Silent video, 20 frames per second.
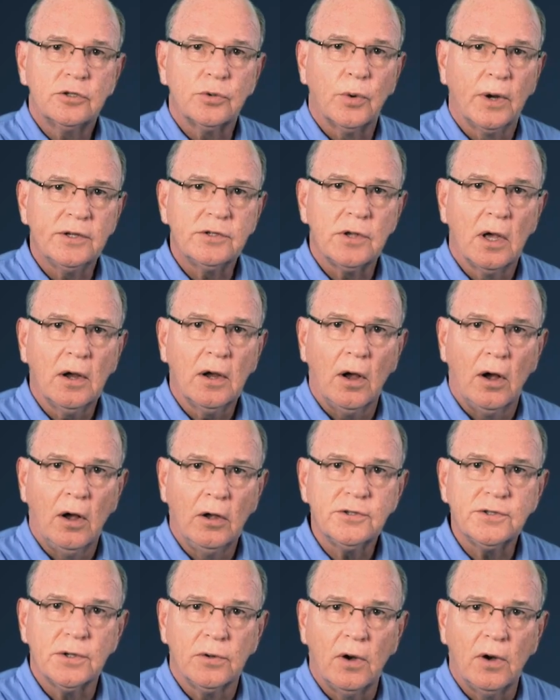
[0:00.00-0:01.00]
Swagelok
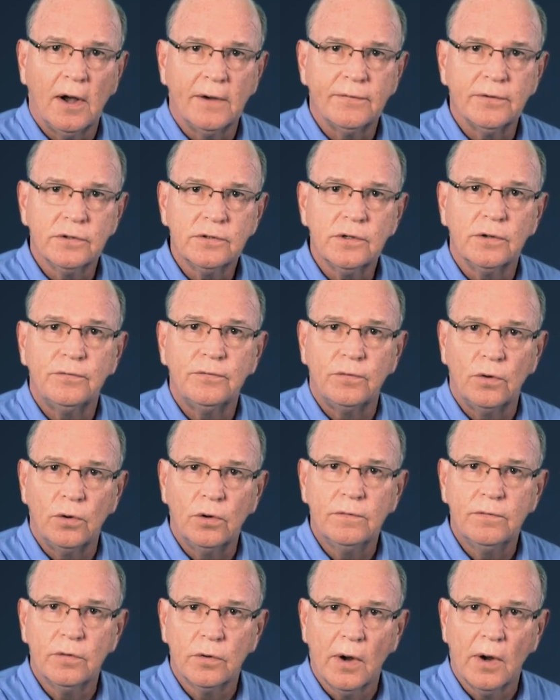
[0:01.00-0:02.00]
also offers a
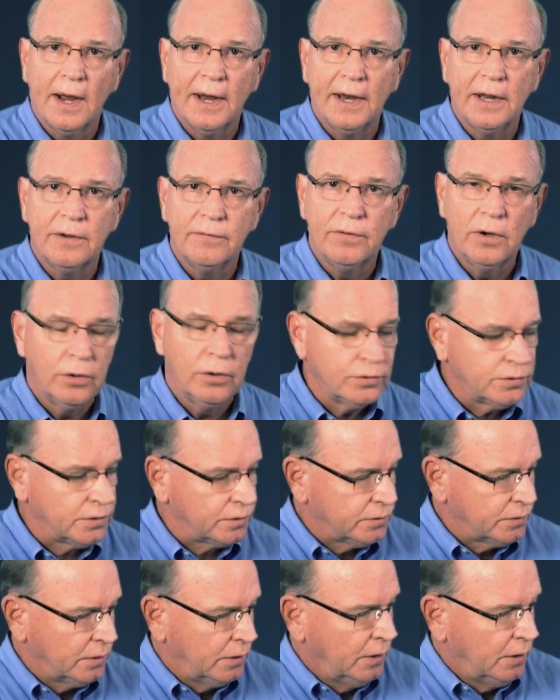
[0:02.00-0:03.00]
full variety of
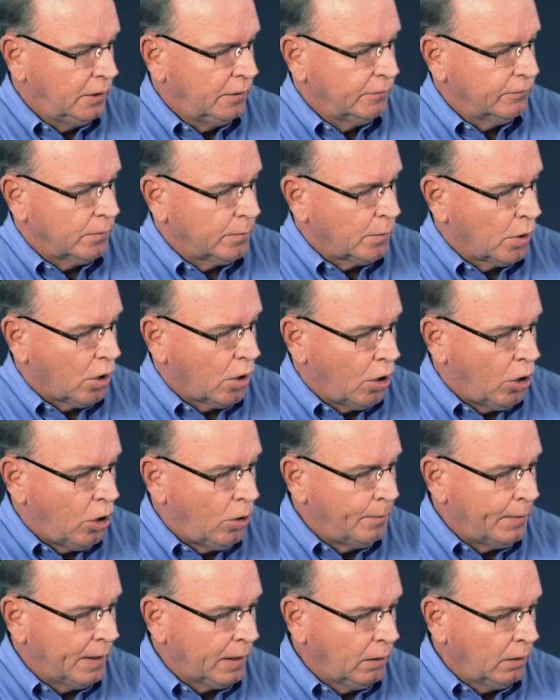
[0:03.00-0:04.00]
hoses, from our
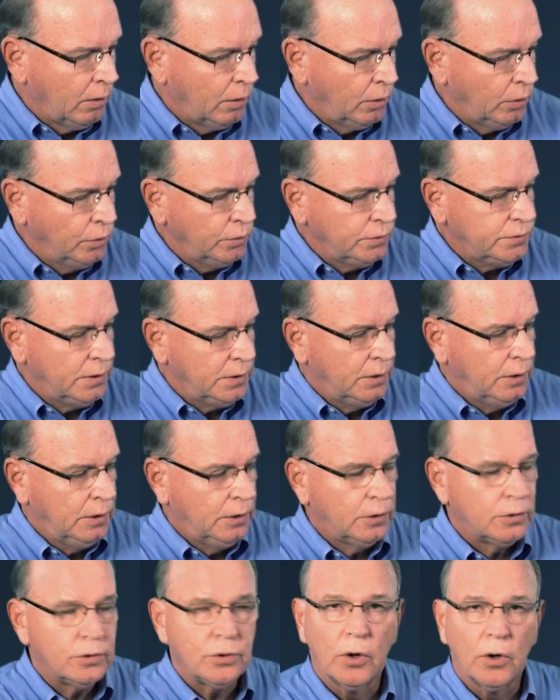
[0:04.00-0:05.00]
all-metal hose
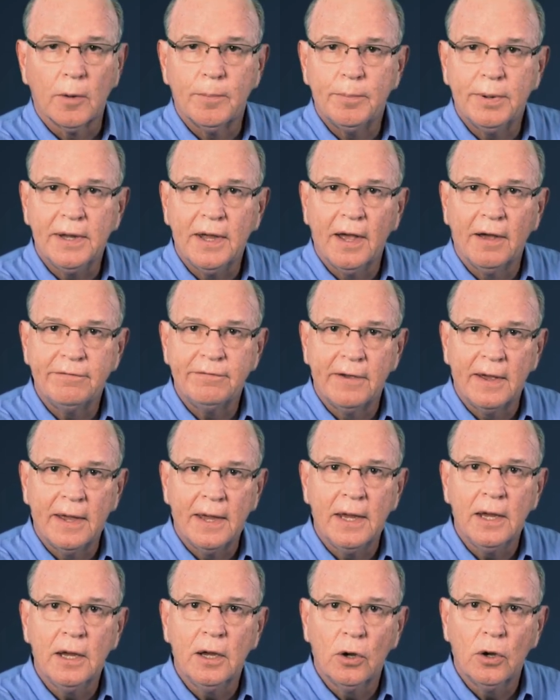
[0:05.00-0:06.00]
to our
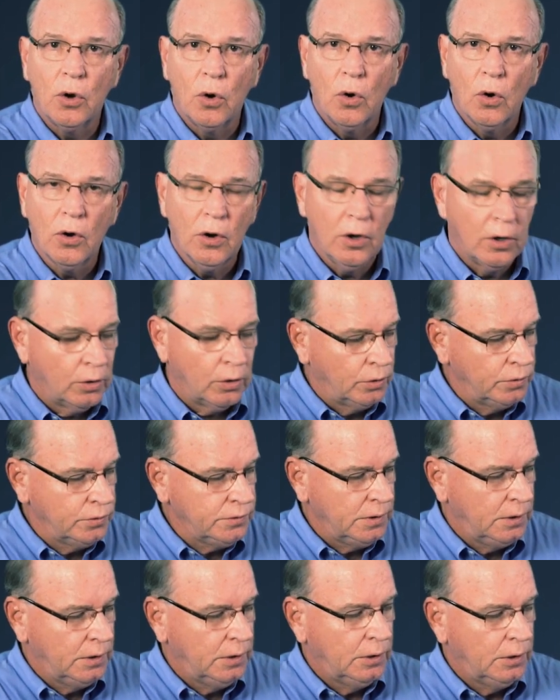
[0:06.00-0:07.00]
PFA core
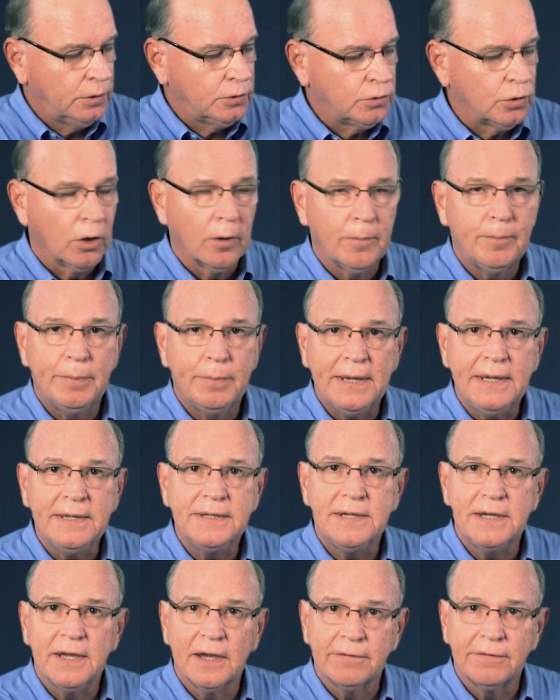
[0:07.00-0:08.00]
hose to our
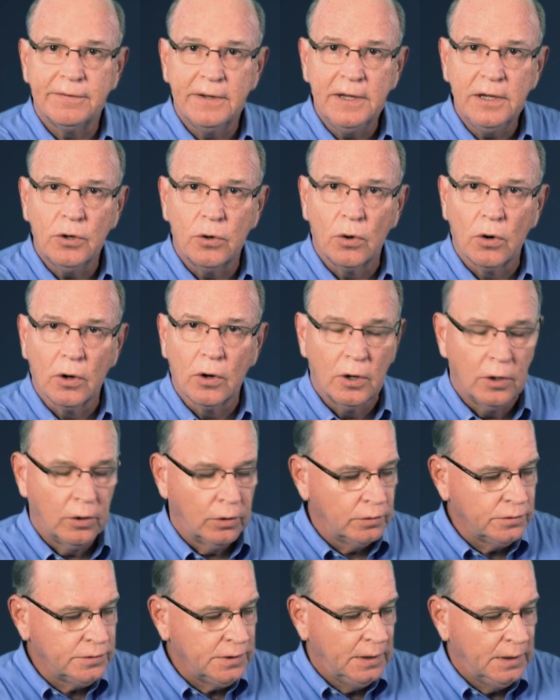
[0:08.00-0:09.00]
PTFE core
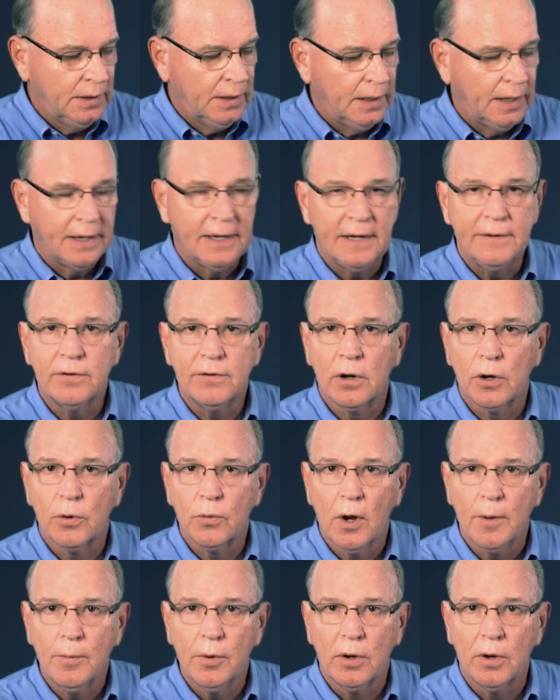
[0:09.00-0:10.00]
hose and even
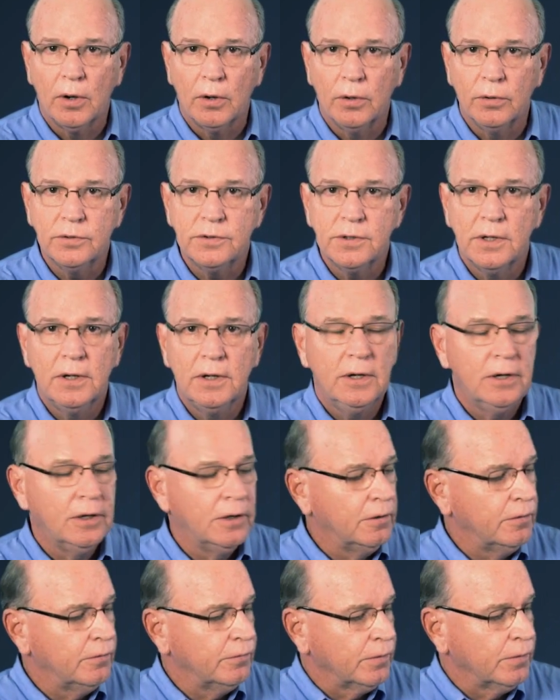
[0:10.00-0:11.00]
our rubber hose,
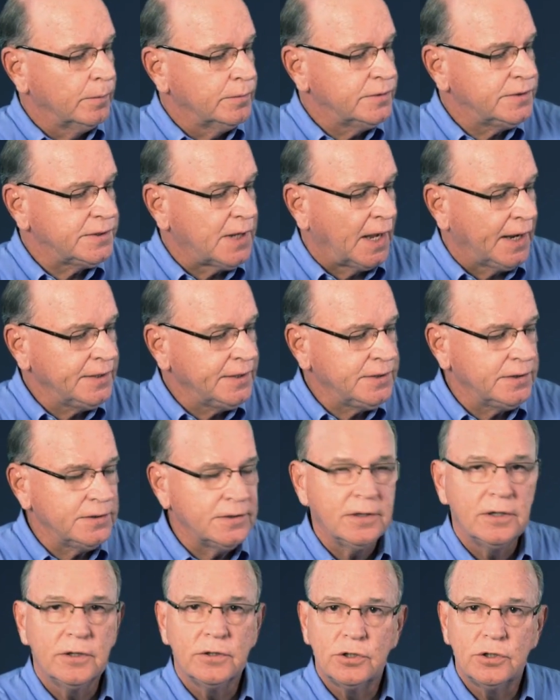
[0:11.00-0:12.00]
from
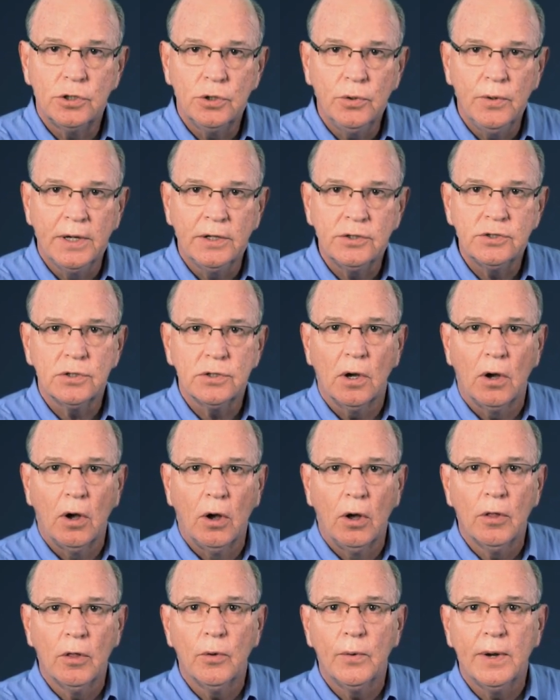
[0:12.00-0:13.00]
sizes 2 inch
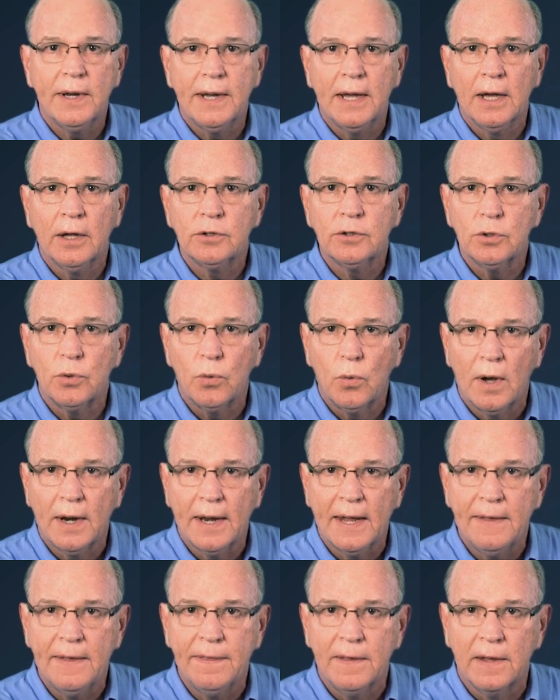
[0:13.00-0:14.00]
all the way down to
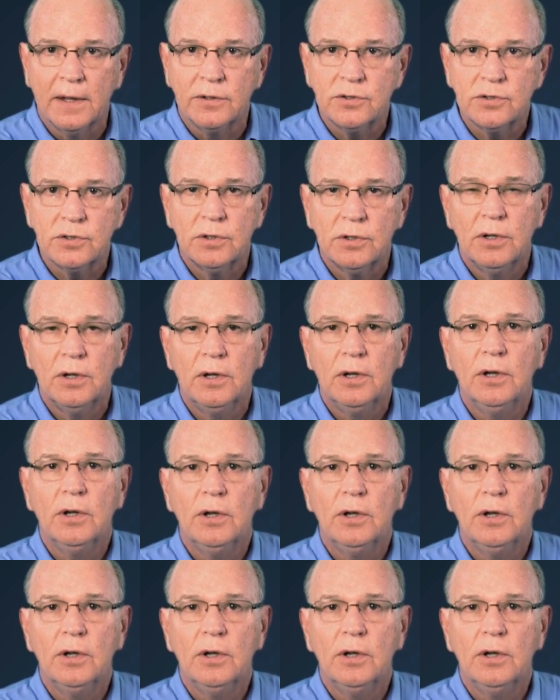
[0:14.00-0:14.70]
1 8 inch.